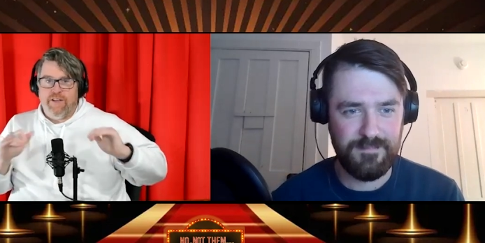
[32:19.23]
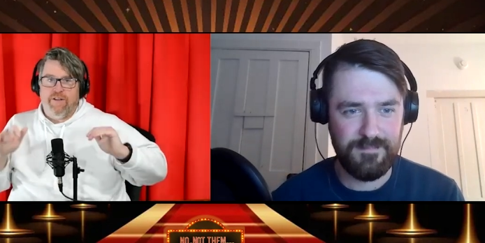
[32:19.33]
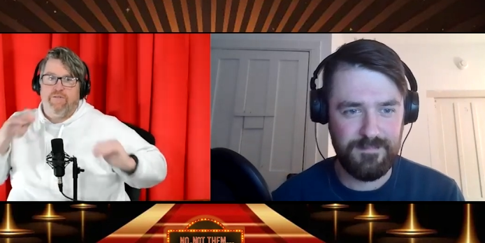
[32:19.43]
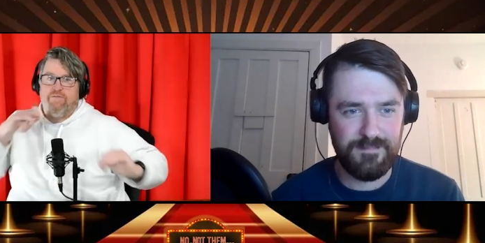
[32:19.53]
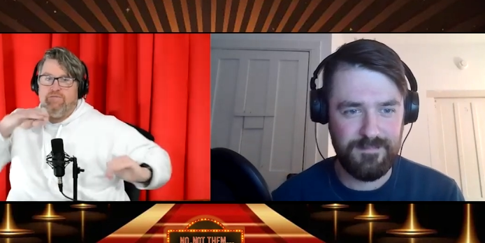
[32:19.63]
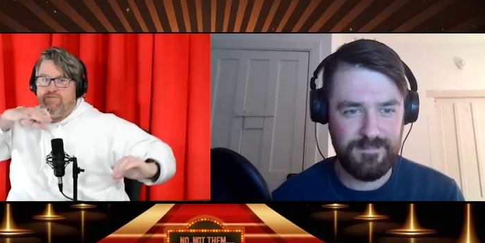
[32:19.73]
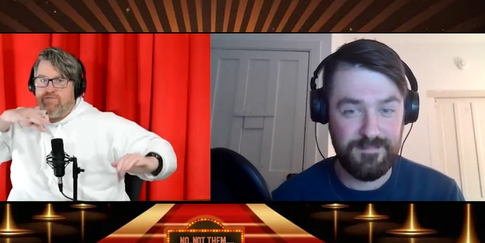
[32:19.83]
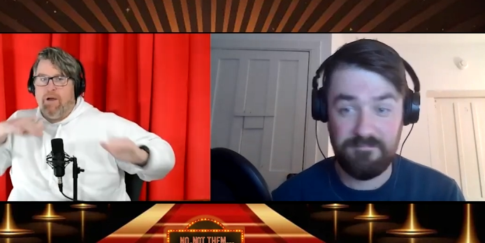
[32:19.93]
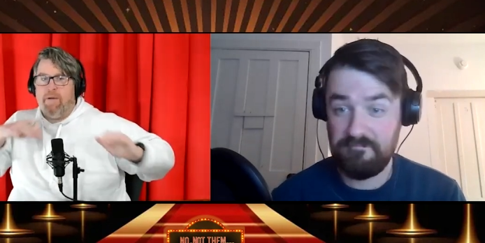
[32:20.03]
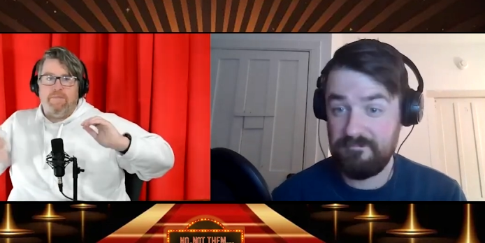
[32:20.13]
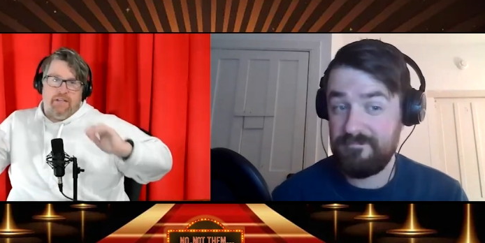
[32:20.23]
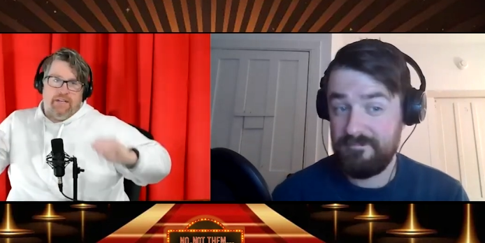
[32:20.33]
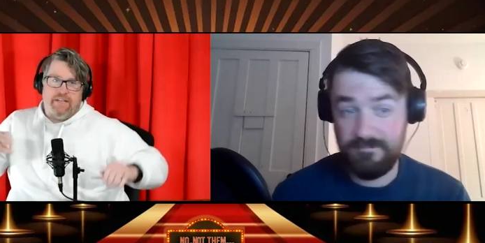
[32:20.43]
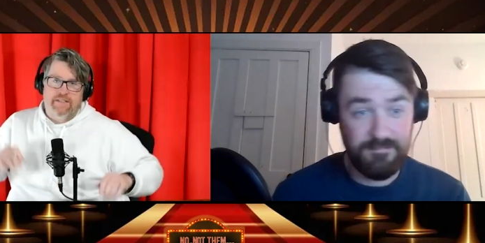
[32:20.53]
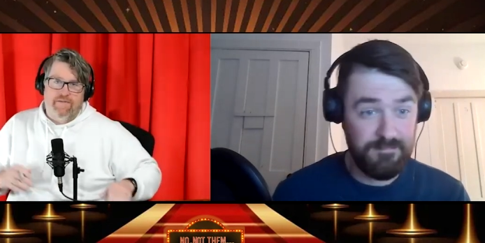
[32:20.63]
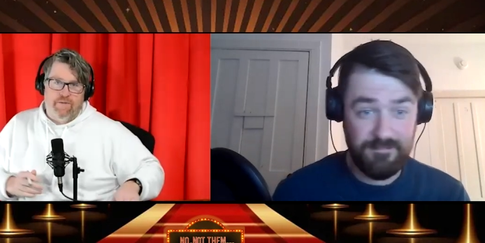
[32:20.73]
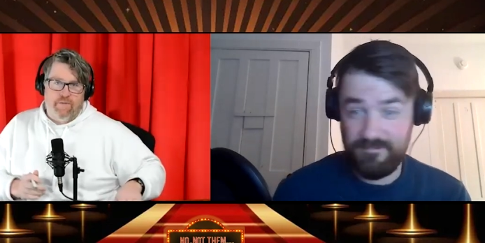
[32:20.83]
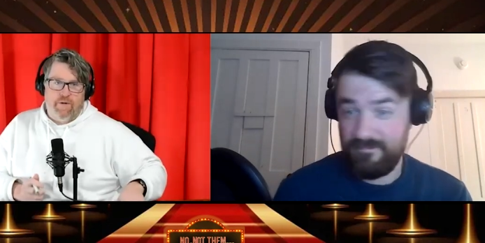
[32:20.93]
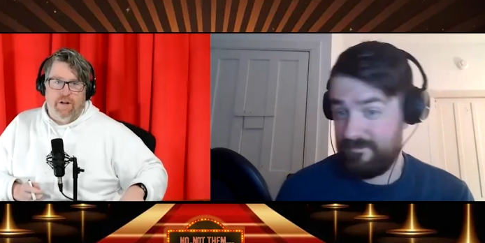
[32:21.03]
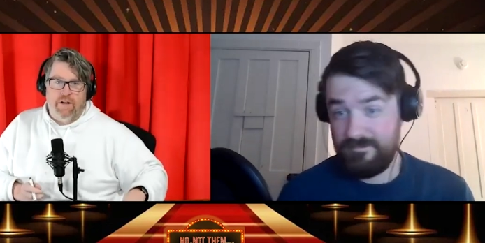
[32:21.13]
Speaker 1: rumblings of the
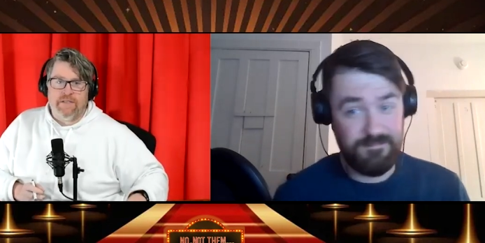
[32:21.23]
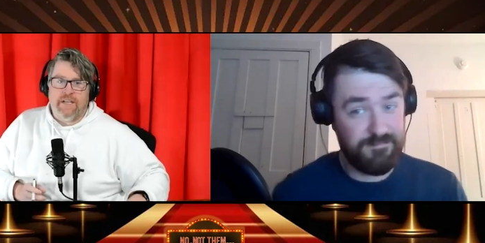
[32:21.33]
world.